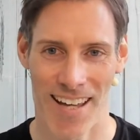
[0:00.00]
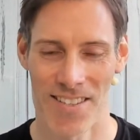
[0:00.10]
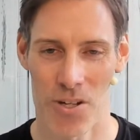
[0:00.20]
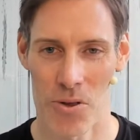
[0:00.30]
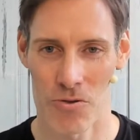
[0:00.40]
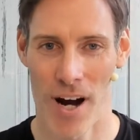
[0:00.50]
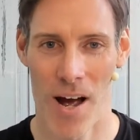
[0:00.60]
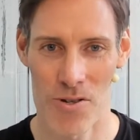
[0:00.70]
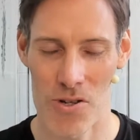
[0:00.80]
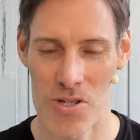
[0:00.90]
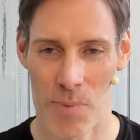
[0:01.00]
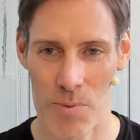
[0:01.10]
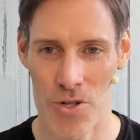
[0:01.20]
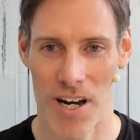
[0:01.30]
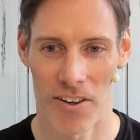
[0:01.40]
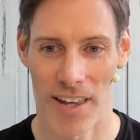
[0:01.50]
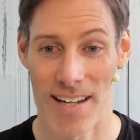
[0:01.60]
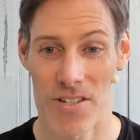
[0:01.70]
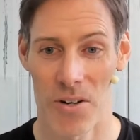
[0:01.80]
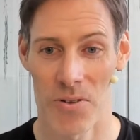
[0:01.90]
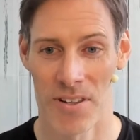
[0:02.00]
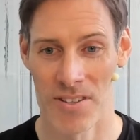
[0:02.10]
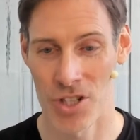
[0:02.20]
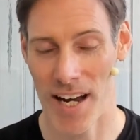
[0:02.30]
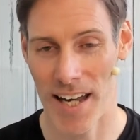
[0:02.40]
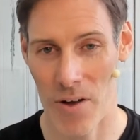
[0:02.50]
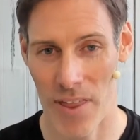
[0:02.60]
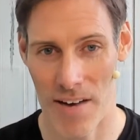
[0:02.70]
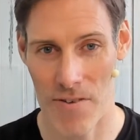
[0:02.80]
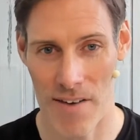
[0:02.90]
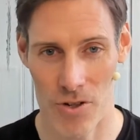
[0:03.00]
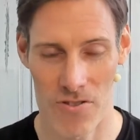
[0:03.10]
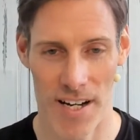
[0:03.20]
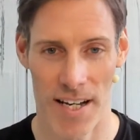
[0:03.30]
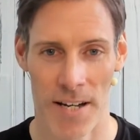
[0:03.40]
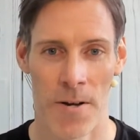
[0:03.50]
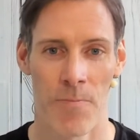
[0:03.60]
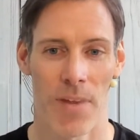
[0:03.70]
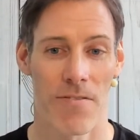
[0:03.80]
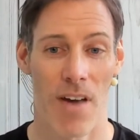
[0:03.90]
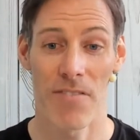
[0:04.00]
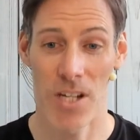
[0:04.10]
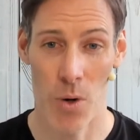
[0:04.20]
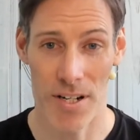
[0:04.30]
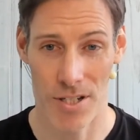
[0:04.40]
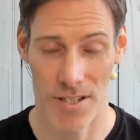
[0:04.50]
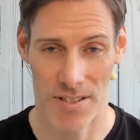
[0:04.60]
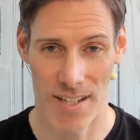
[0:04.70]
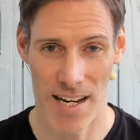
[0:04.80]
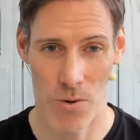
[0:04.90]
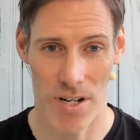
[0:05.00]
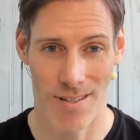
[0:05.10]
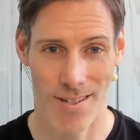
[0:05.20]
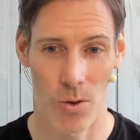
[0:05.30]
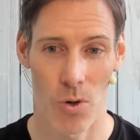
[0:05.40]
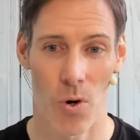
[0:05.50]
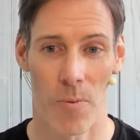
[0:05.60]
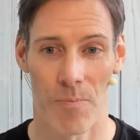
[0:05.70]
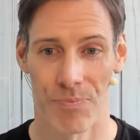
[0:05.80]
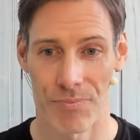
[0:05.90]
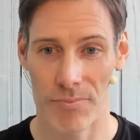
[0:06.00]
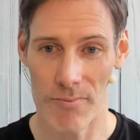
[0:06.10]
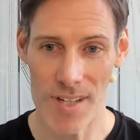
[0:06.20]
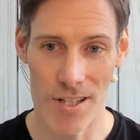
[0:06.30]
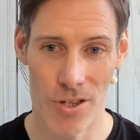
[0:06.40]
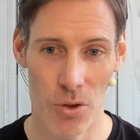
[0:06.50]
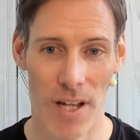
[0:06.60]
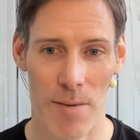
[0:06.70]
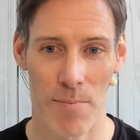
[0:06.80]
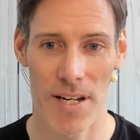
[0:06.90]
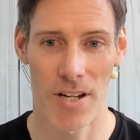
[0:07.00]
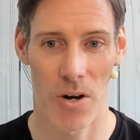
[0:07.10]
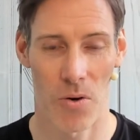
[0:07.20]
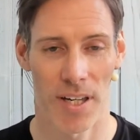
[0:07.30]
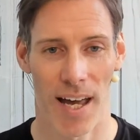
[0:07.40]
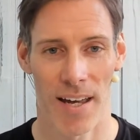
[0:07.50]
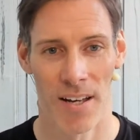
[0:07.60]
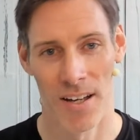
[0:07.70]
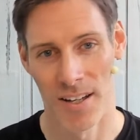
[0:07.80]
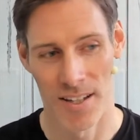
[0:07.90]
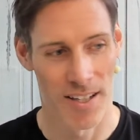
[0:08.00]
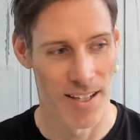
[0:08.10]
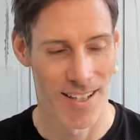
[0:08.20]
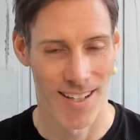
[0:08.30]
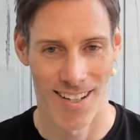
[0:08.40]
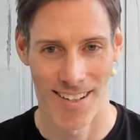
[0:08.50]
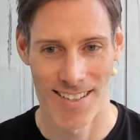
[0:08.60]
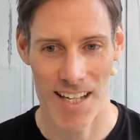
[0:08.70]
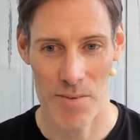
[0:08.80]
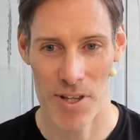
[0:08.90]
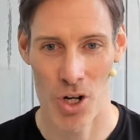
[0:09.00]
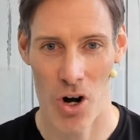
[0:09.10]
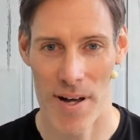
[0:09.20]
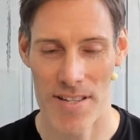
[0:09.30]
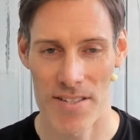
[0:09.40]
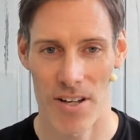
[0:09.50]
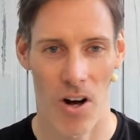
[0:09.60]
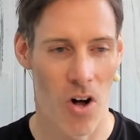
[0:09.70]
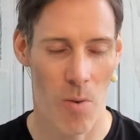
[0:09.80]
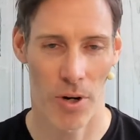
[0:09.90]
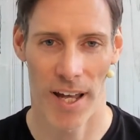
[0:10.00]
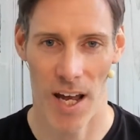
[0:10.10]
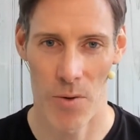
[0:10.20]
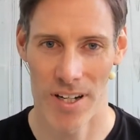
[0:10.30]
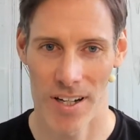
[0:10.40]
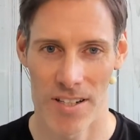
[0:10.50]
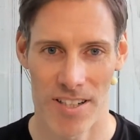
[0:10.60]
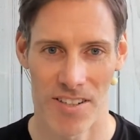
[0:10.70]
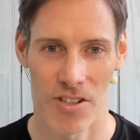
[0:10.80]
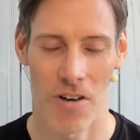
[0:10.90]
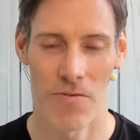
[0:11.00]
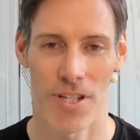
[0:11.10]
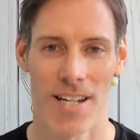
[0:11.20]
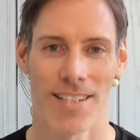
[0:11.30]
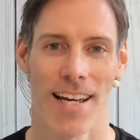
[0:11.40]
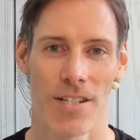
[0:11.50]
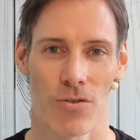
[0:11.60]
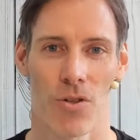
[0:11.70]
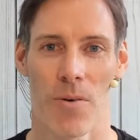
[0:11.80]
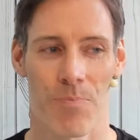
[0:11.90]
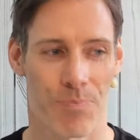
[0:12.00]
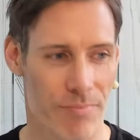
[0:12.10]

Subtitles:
doing the rounds, lots of people sharing that. So check out that if you haven't already. And if you have any questions at all, do let me know, okay? Stick them in the comments. I'll hop on here. We can continue the conversation later on.